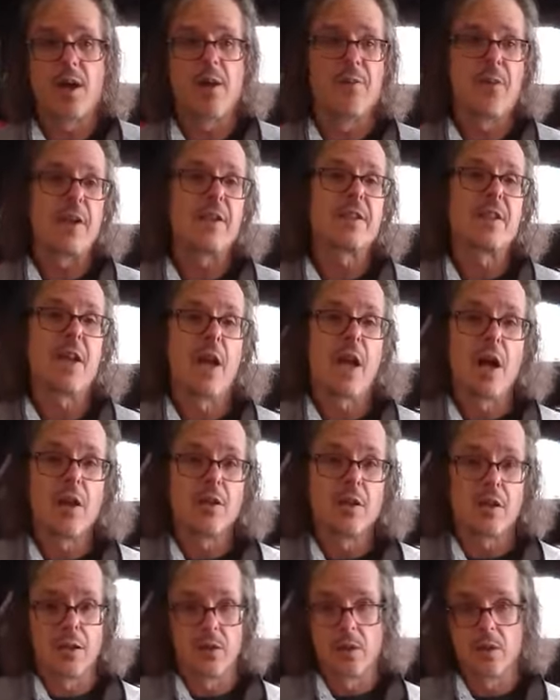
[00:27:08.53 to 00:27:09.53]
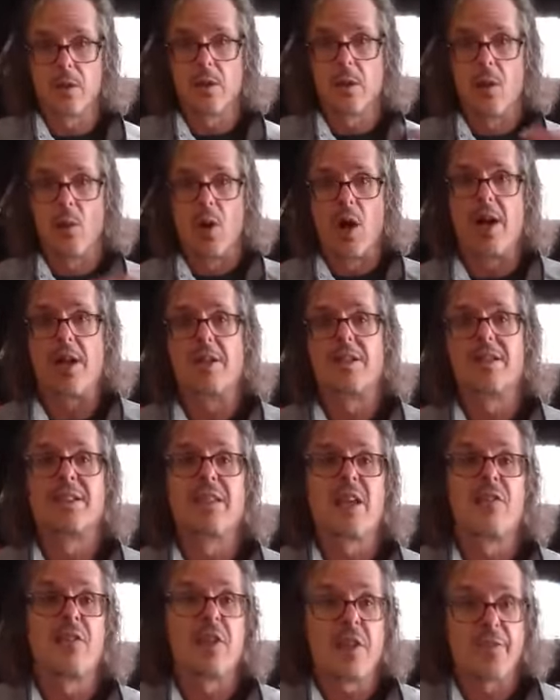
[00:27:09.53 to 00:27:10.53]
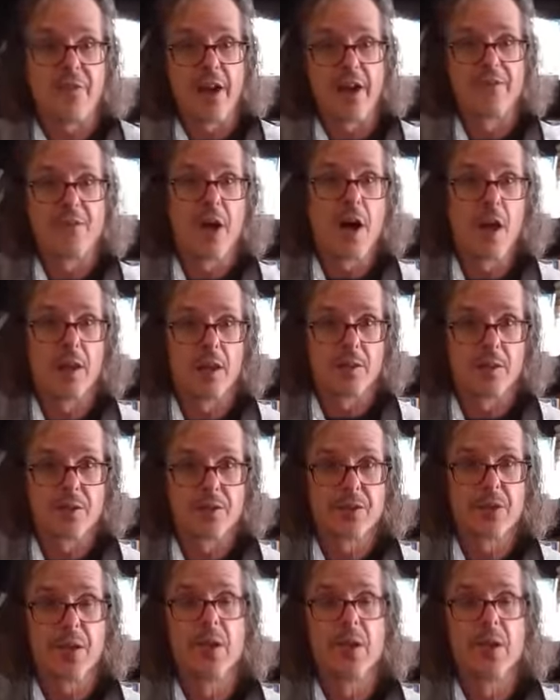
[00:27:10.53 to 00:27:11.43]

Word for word: If I tell you a wine is $75,